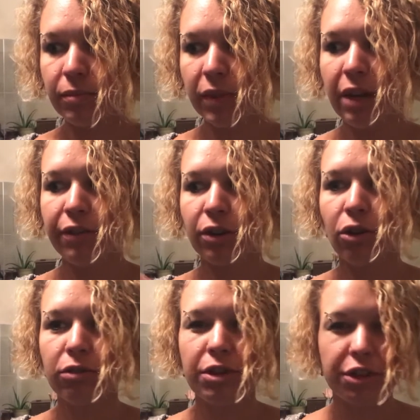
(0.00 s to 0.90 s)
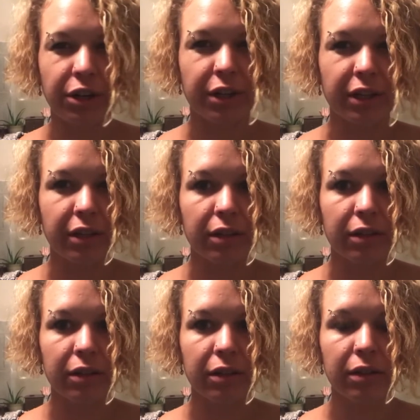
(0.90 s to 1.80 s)
if you're over 30,
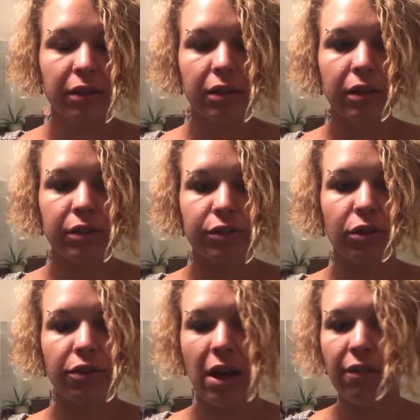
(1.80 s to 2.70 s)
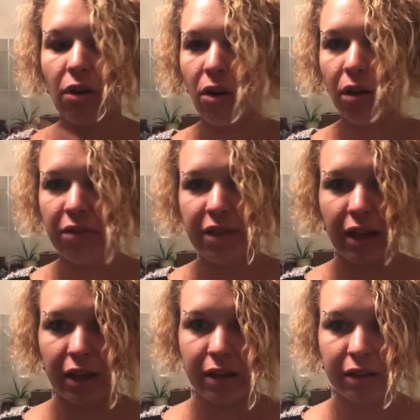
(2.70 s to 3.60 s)
so if you have all of
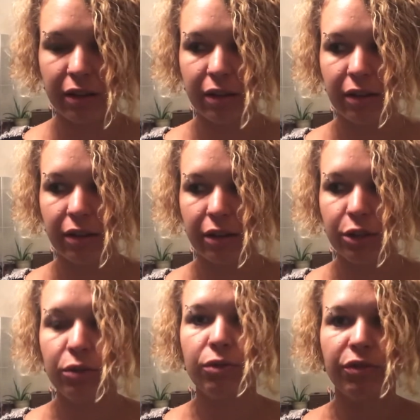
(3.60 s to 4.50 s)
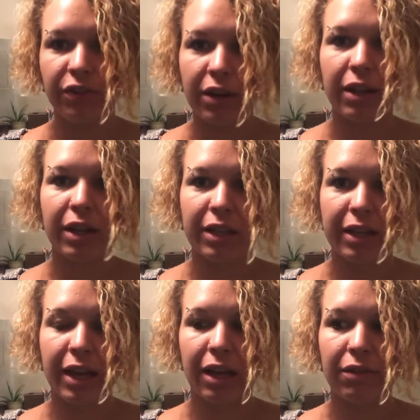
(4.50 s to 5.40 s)
that, you very
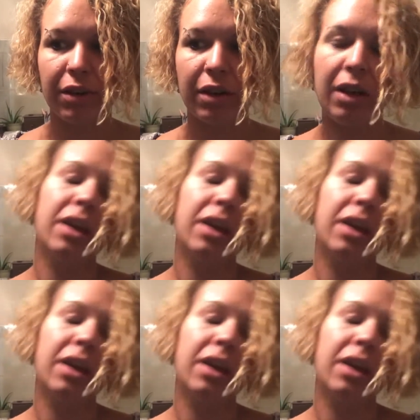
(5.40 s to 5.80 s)
likely have it.